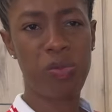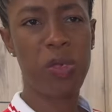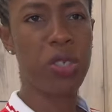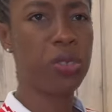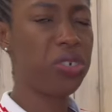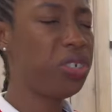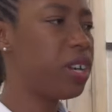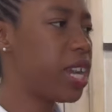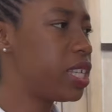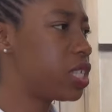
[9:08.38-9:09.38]
of pishori
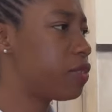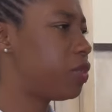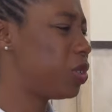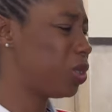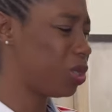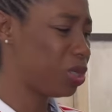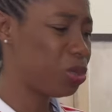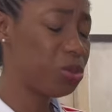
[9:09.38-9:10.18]
rice for